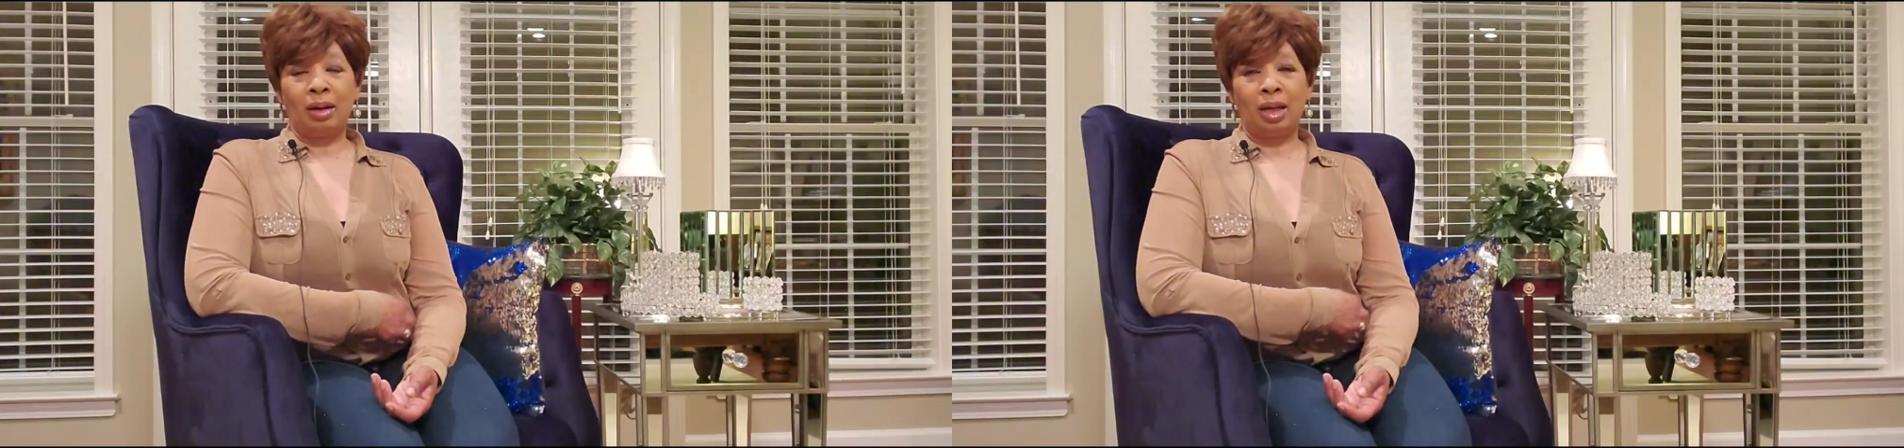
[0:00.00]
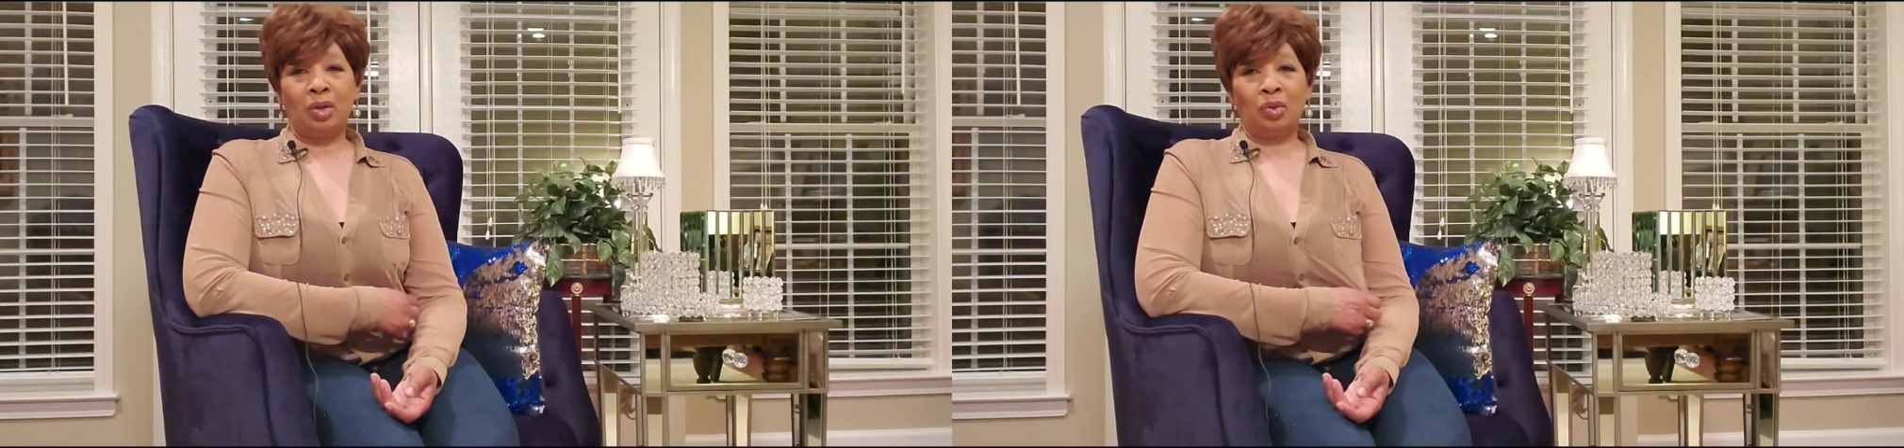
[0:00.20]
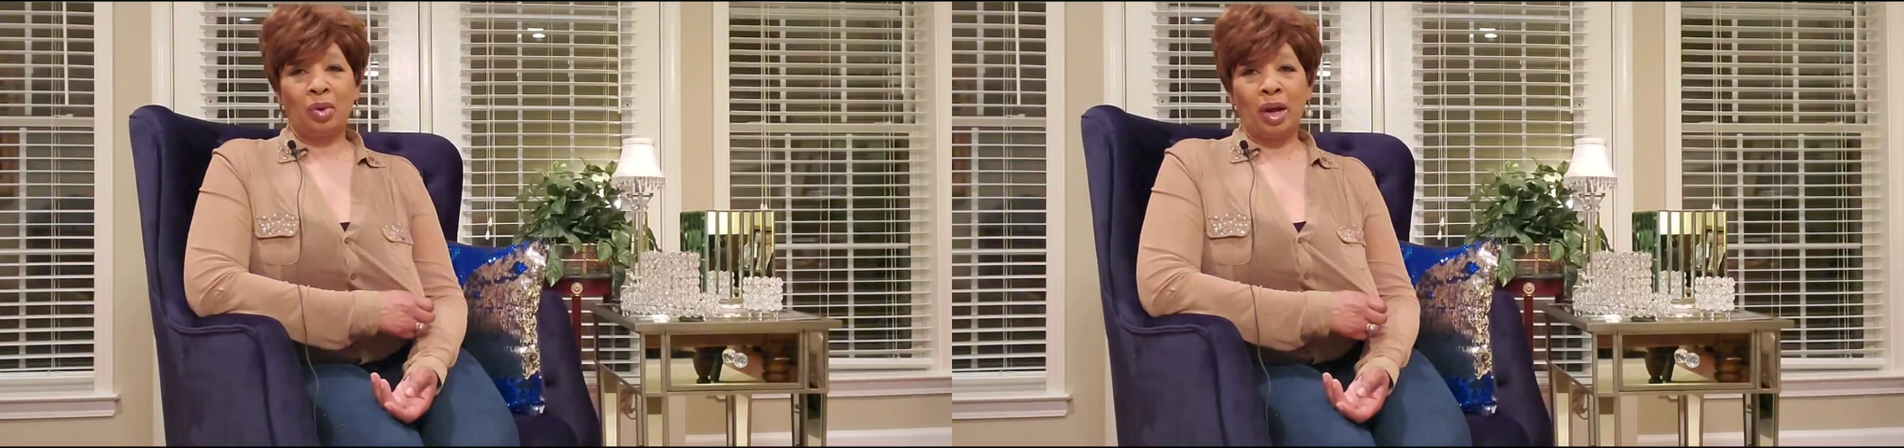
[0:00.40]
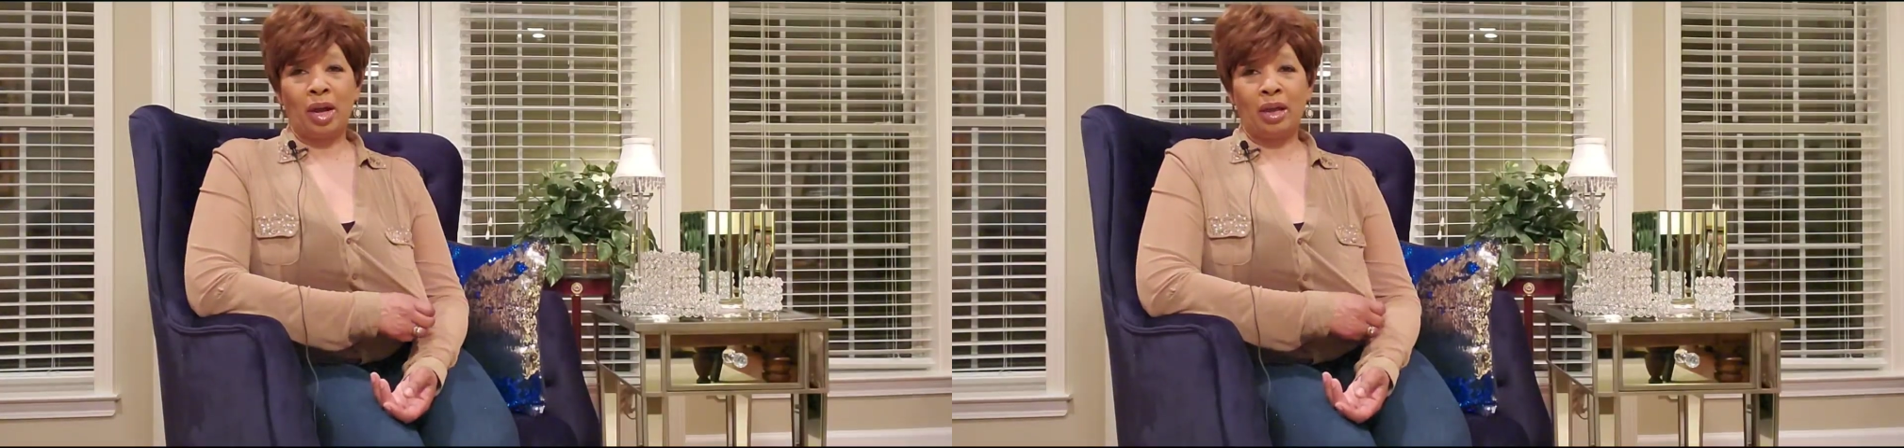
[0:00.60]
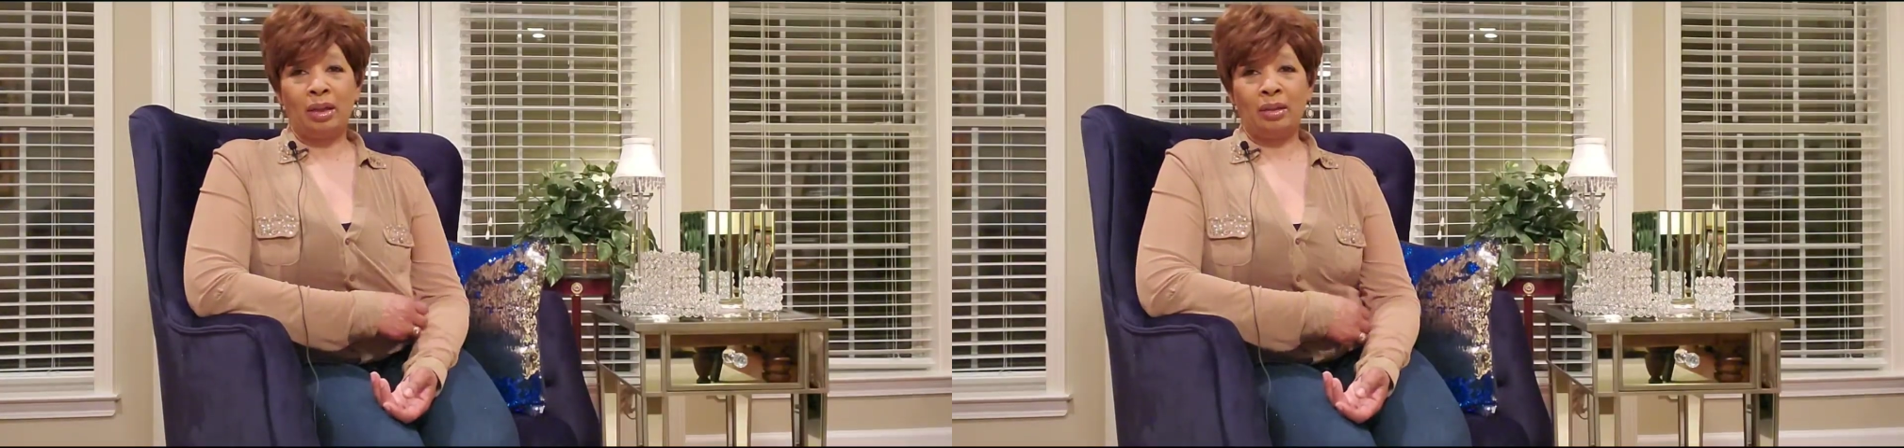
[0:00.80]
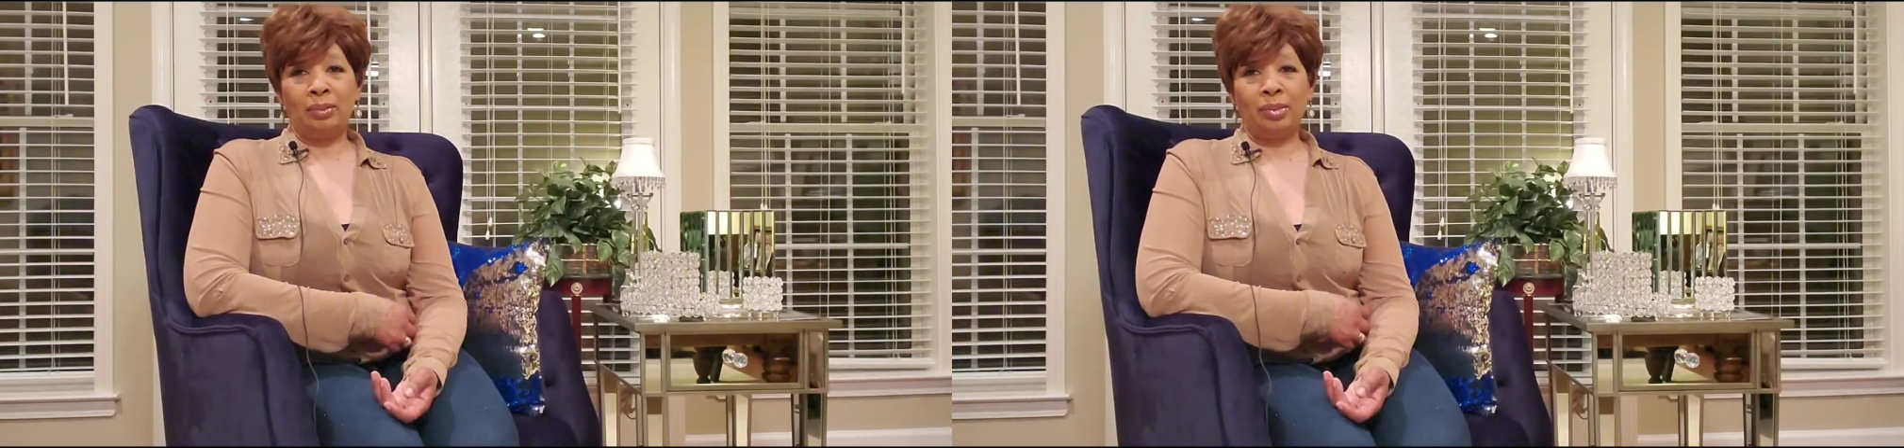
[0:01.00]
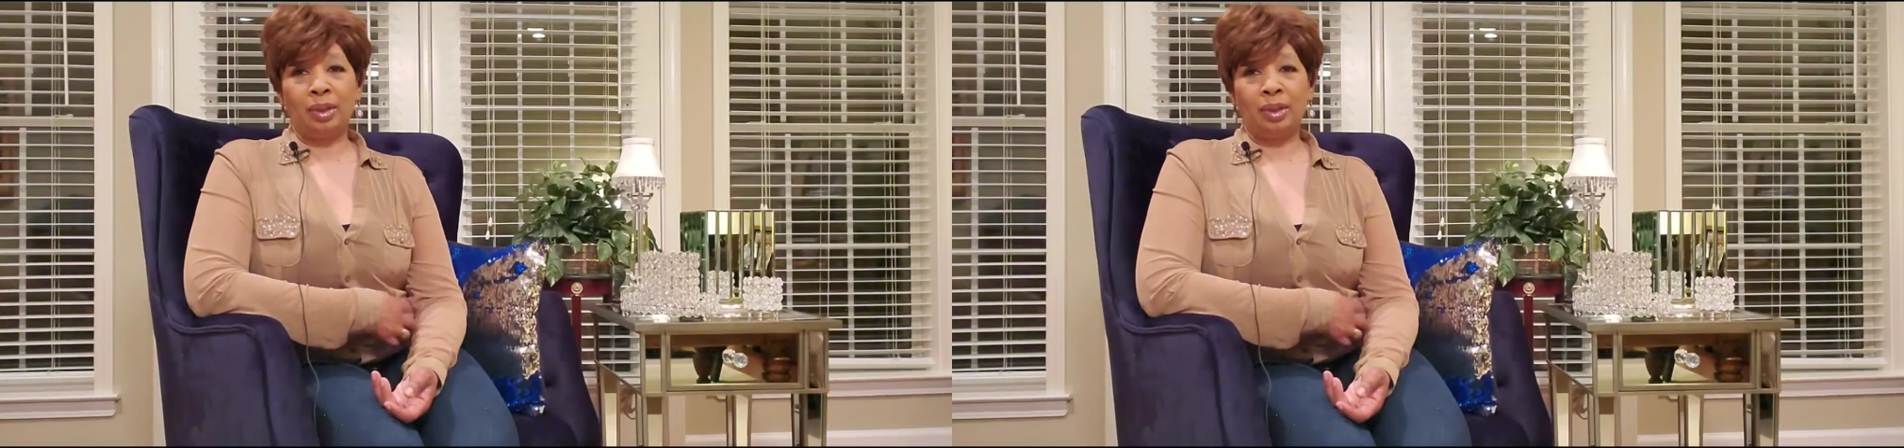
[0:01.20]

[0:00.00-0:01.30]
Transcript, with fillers: it rained,